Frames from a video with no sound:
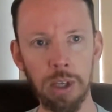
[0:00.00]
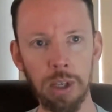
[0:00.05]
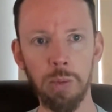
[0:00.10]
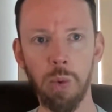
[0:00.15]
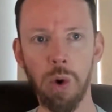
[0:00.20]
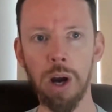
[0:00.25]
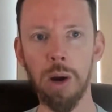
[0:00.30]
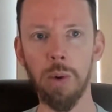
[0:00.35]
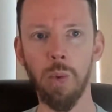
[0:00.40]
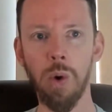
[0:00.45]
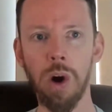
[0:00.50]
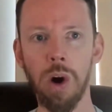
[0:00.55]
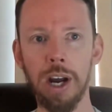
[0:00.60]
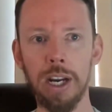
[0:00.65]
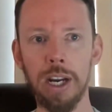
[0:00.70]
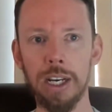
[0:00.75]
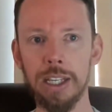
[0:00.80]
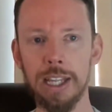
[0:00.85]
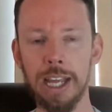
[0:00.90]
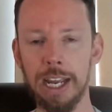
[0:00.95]

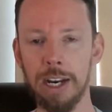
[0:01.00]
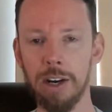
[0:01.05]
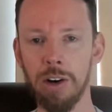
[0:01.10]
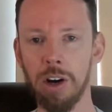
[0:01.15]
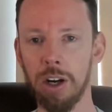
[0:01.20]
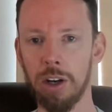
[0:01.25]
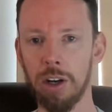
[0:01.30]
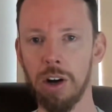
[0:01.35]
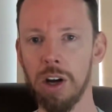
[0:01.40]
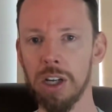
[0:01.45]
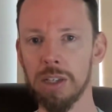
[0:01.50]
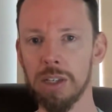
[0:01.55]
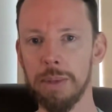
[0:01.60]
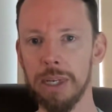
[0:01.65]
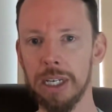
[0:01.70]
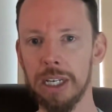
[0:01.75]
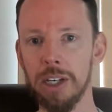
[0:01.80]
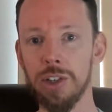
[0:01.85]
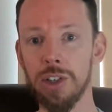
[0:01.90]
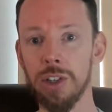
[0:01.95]
Why did that not cause a
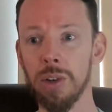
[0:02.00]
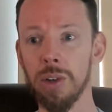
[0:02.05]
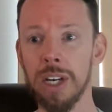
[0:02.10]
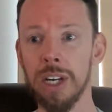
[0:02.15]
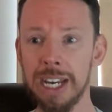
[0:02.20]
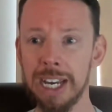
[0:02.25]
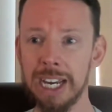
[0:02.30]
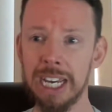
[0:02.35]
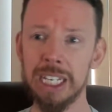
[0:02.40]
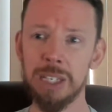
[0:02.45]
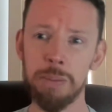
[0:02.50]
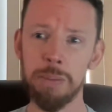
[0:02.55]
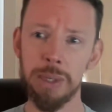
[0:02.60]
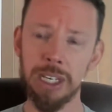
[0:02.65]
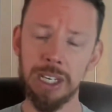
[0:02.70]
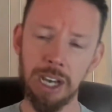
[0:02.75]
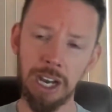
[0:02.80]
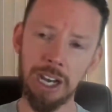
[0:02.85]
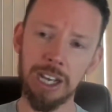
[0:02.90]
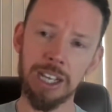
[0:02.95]
big issue? It's
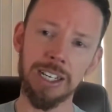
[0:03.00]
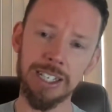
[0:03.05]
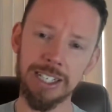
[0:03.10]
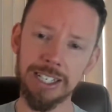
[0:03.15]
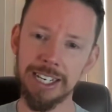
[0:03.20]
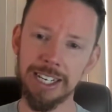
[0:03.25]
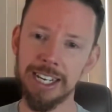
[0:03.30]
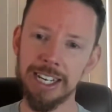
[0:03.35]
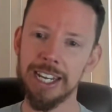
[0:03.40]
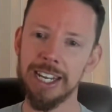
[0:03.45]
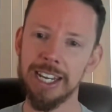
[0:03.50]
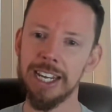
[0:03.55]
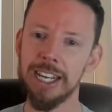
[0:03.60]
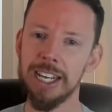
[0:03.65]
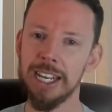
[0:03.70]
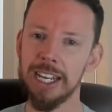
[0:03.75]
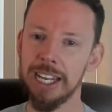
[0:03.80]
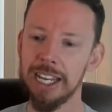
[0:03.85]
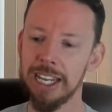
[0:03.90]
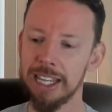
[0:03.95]
because
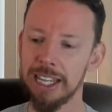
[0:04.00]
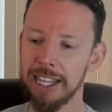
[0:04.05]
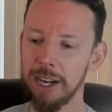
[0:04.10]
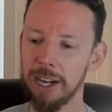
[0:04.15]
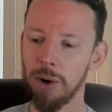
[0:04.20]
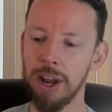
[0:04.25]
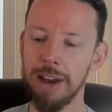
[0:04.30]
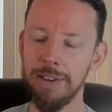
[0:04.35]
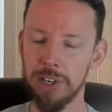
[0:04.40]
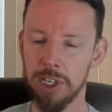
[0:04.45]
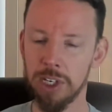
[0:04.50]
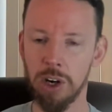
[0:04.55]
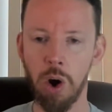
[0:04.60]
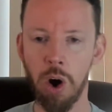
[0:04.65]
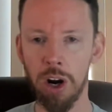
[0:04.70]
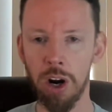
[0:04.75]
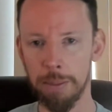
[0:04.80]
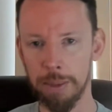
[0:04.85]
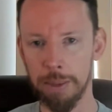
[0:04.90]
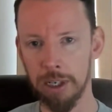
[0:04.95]
they don't have
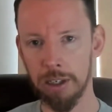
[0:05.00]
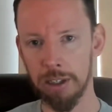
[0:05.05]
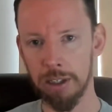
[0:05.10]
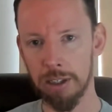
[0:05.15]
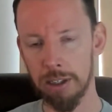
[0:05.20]
autonomy.